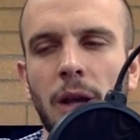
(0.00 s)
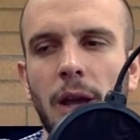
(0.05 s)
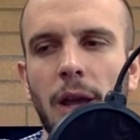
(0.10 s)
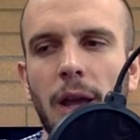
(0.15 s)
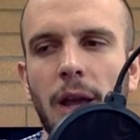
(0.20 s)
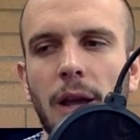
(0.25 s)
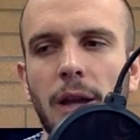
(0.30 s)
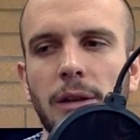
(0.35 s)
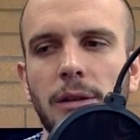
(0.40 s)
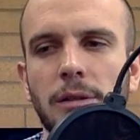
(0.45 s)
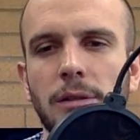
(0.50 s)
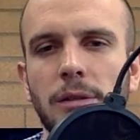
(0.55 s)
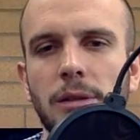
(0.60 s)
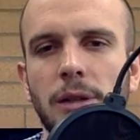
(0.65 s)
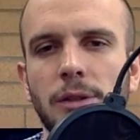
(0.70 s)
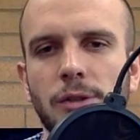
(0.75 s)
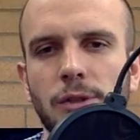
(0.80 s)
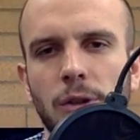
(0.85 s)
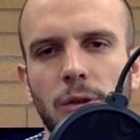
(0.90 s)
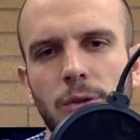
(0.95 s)
and
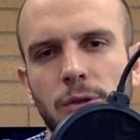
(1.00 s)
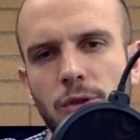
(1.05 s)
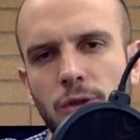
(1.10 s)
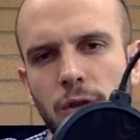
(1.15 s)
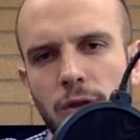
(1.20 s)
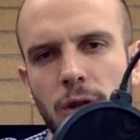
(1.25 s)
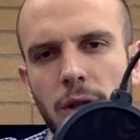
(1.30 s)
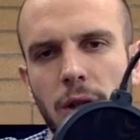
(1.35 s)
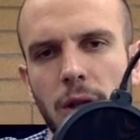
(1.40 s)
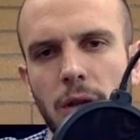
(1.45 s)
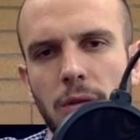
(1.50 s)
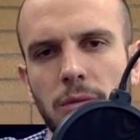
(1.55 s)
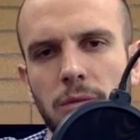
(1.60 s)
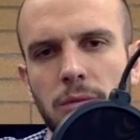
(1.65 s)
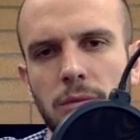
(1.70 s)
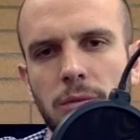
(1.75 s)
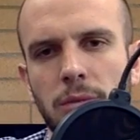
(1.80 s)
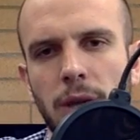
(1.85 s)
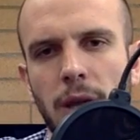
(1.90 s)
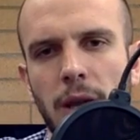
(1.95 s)
so is Trello,
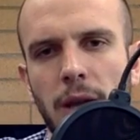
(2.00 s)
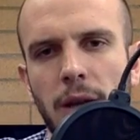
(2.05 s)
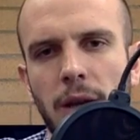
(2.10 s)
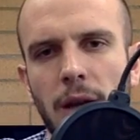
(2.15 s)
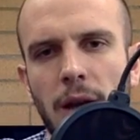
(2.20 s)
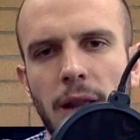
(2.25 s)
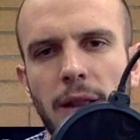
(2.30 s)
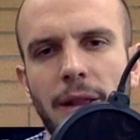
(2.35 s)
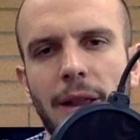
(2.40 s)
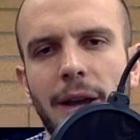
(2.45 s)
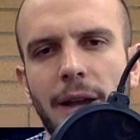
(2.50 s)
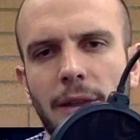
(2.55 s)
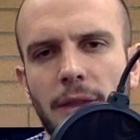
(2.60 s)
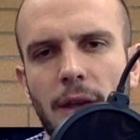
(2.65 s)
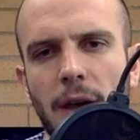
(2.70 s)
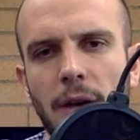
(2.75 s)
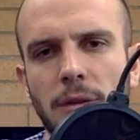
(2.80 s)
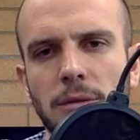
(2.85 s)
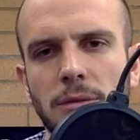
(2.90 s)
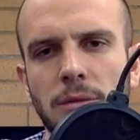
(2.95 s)
and I like
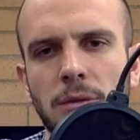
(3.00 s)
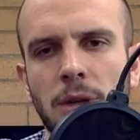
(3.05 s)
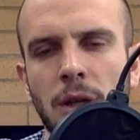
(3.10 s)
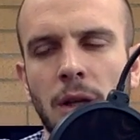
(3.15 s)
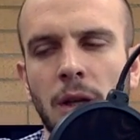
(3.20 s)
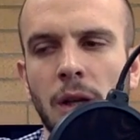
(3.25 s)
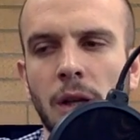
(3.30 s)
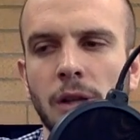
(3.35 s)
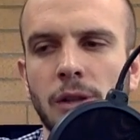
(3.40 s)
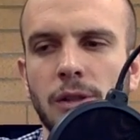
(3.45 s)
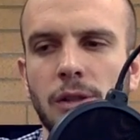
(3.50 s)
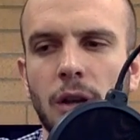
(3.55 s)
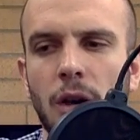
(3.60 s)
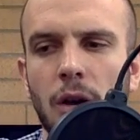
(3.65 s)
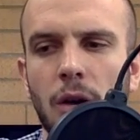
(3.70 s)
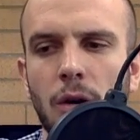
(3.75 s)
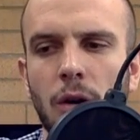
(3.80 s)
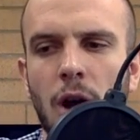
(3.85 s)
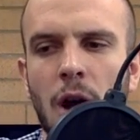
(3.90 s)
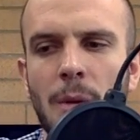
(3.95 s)
that.
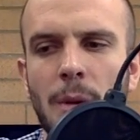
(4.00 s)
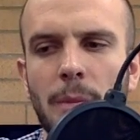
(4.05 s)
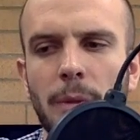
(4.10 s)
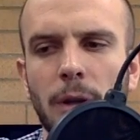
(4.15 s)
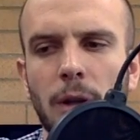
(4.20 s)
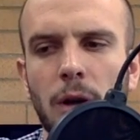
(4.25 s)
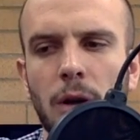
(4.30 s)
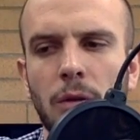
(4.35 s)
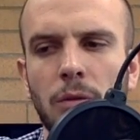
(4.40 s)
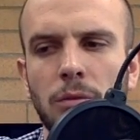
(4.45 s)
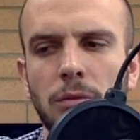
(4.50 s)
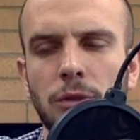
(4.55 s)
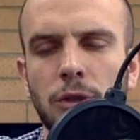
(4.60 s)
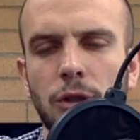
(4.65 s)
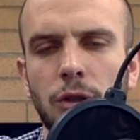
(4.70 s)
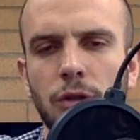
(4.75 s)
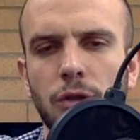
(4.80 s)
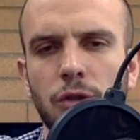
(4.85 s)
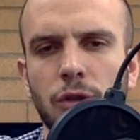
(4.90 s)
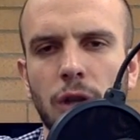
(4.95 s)
So comment below, do
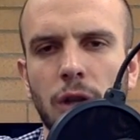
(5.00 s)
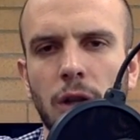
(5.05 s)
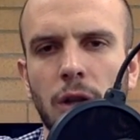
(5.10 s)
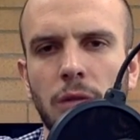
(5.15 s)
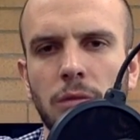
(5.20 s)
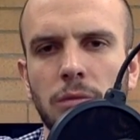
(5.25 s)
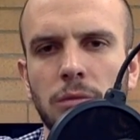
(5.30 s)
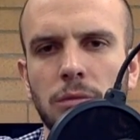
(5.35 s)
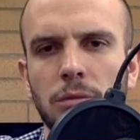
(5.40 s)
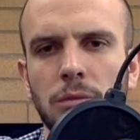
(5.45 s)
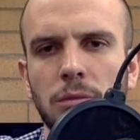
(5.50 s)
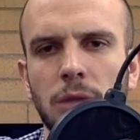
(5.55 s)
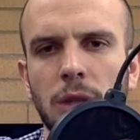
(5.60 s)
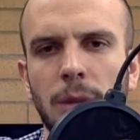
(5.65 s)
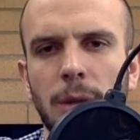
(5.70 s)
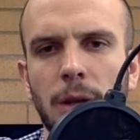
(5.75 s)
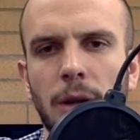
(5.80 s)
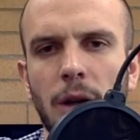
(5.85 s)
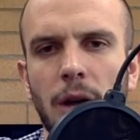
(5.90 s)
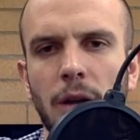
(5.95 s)
you use Trello? Let me
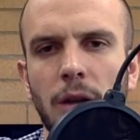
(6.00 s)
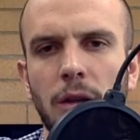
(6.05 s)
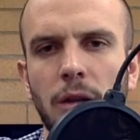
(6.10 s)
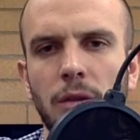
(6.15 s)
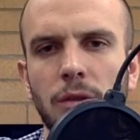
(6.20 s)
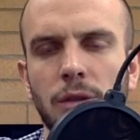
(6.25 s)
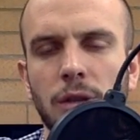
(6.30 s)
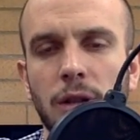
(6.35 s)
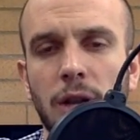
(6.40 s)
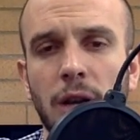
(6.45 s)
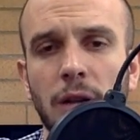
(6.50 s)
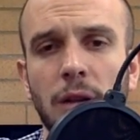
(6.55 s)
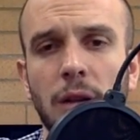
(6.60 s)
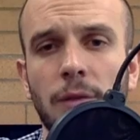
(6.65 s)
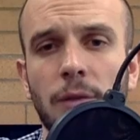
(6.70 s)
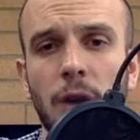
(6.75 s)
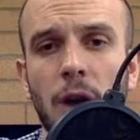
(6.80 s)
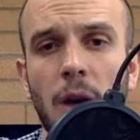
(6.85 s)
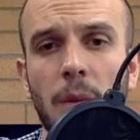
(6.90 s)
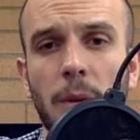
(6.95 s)
know how you use it. I'd love
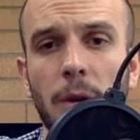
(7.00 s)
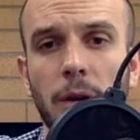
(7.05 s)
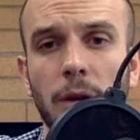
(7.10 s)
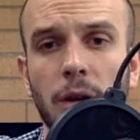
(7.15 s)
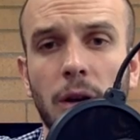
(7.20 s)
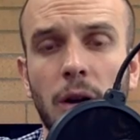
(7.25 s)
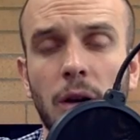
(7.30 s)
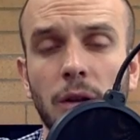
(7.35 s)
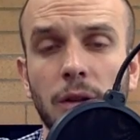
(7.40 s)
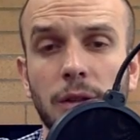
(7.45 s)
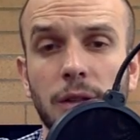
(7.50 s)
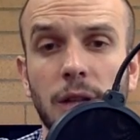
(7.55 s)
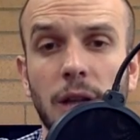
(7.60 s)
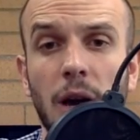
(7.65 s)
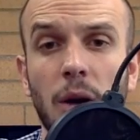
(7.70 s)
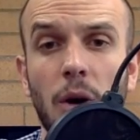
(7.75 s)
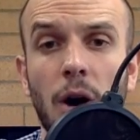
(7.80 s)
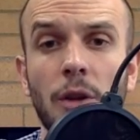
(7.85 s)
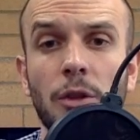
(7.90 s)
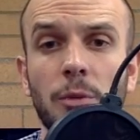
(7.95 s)
to hop on a call and see how
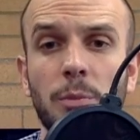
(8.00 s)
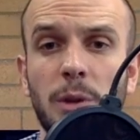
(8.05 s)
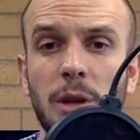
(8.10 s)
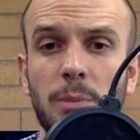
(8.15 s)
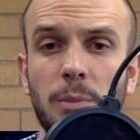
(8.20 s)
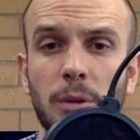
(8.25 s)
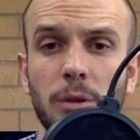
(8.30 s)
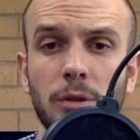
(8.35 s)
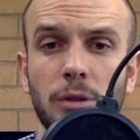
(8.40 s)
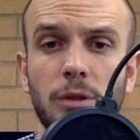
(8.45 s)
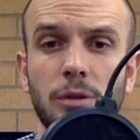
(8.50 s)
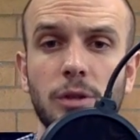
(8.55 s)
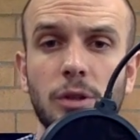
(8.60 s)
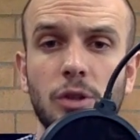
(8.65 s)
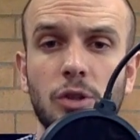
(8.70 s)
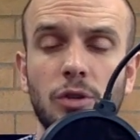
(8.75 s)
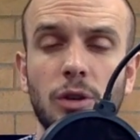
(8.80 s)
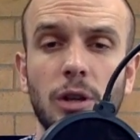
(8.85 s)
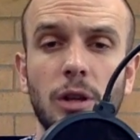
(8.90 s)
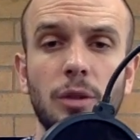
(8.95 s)
other people are using
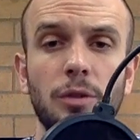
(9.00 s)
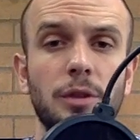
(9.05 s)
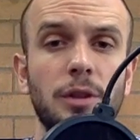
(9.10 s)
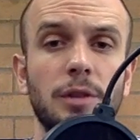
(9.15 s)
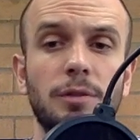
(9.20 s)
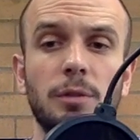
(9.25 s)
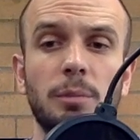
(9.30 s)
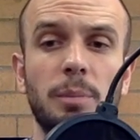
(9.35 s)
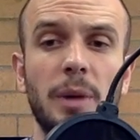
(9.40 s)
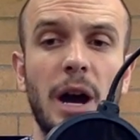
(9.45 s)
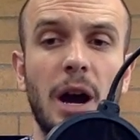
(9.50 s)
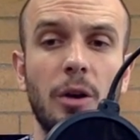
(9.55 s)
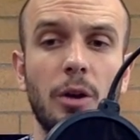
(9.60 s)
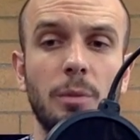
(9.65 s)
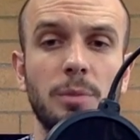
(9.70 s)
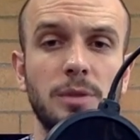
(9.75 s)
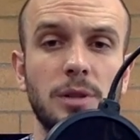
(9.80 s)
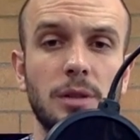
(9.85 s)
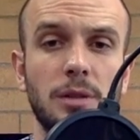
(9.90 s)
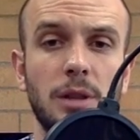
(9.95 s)
Trello, the different
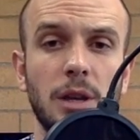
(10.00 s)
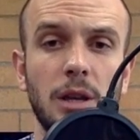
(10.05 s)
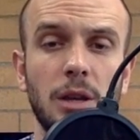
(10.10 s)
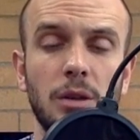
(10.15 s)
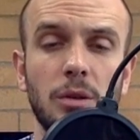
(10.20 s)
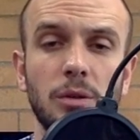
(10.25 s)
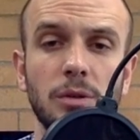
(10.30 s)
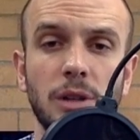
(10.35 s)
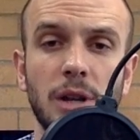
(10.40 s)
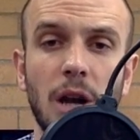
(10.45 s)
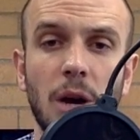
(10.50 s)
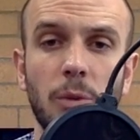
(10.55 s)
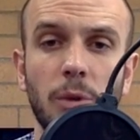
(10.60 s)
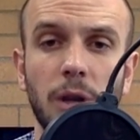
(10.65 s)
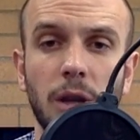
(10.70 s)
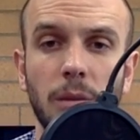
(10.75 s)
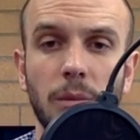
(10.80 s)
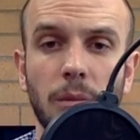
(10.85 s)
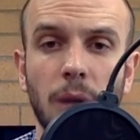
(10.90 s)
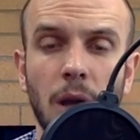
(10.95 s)
power-ups that they use, and how we
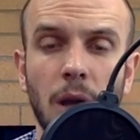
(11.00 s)
can